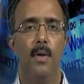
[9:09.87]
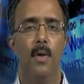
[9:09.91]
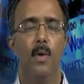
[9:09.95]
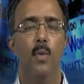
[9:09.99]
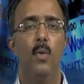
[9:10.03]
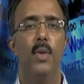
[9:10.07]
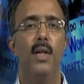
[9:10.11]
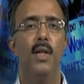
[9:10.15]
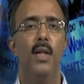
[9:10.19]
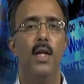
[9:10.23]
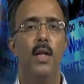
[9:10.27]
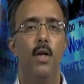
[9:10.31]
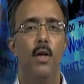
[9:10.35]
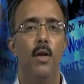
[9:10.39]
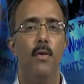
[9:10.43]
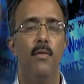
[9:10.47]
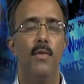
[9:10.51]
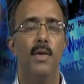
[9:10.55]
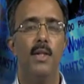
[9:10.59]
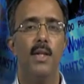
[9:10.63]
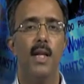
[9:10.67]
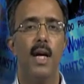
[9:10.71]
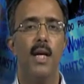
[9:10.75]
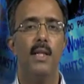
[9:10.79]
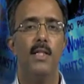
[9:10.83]
We think of
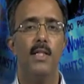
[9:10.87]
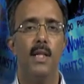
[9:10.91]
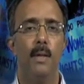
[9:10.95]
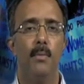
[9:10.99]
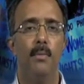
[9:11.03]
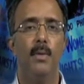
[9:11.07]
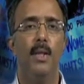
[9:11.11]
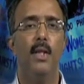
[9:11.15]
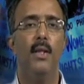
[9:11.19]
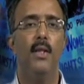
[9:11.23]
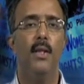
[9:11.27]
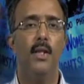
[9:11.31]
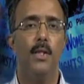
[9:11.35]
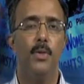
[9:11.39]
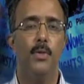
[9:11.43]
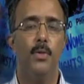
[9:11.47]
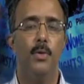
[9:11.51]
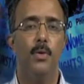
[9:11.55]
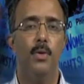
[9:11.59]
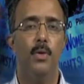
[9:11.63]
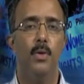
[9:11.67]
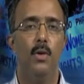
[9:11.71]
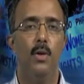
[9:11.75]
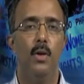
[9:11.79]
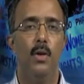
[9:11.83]
it as something they
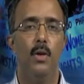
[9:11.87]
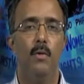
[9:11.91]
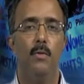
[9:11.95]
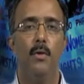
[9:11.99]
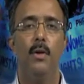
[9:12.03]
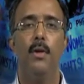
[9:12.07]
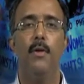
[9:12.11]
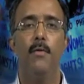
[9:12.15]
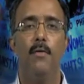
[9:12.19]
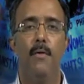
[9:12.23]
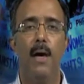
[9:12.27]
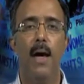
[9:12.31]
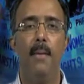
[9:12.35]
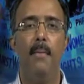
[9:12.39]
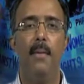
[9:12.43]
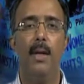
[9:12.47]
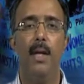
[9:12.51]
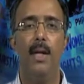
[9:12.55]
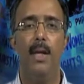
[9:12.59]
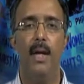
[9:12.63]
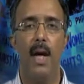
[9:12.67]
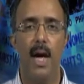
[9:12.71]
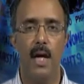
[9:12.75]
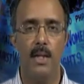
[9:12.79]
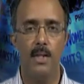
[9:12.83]
do for the
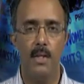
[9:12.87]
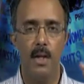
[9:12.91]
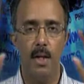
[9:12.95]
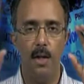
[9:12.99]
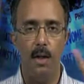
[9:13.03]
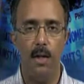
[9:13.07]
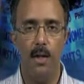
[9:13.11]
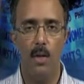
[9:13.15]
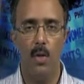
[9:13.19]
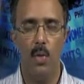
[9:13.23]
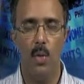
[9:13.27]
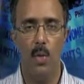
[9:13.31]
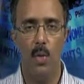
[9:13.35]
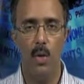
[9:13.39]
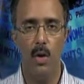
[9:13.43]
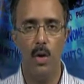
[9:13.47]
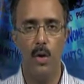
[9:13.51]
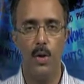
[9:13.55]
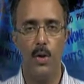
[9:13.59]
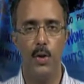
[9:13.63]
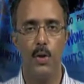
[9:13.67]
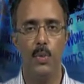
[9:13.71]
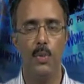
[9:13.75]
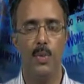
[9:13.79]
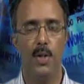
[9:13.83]
family as a whole
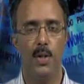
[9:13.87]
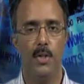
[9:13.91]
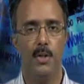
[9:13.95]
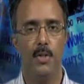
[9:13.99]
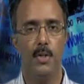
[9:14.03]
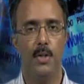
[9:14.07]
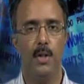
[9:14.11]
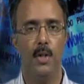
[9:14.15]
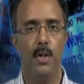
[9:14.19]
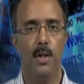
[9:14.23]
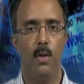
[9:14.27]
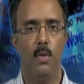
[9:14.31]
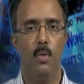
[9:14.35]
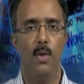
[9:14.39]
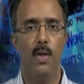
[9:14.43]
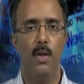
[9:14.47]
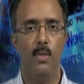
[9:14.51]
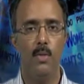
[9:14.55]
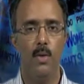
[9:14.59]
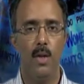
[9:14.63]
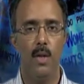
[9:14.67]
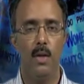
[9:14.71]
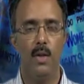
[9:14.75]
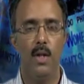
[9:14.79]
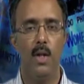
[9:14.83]
unit. We do
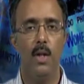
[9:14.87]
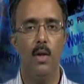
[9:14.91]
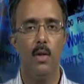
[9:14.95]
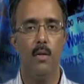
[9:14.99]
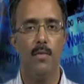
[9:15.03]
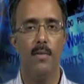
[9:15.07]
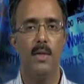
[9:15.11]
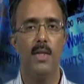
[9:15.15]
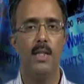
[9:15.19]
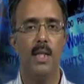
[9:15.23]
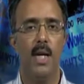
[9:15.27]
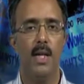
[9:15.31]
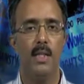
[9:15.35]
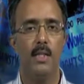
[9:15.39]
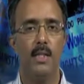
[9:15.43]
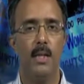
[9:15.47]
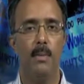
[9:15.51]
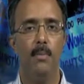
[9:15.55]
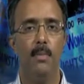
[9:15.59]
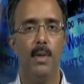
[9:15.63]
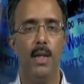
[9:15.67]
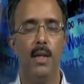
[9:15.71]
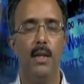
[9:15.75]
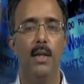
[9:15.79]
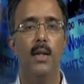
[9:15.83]
not think of it as
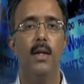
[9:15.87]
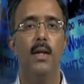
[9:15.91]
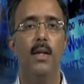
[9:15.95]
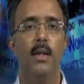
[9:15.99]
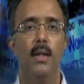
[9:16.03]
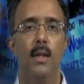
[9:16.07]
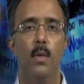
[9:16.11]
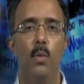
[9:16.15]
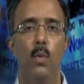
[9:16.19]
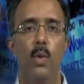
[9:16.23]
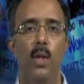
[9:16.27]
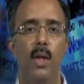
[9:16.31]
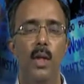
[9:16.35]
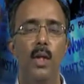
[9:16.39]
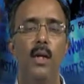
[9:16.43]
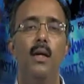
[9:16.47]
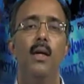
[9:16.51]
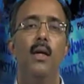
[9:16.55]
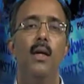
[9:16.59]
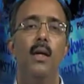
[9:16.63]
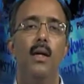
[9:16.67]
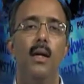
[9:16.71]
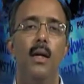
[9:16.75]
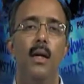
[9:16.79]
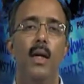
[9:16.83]
something they work
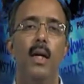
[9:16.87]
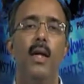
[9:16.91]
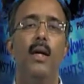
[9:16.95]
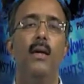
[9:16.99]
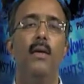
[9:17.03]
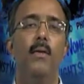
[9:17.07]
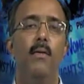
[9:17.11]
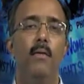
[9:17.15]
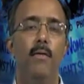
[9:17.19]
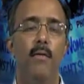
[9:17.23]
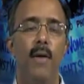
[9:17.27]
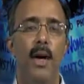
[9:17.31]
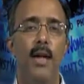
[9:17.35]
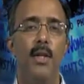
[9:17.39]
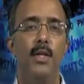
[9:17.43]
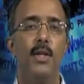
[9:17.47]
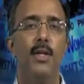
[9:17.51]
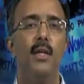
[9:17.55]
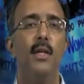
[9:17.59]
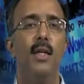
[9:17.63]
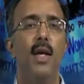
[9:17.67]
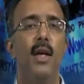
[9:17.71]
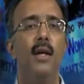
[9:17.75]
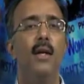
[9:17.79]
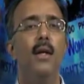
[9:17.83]
in
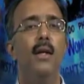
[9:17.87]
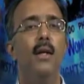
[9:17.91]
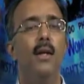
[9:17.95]
fashion that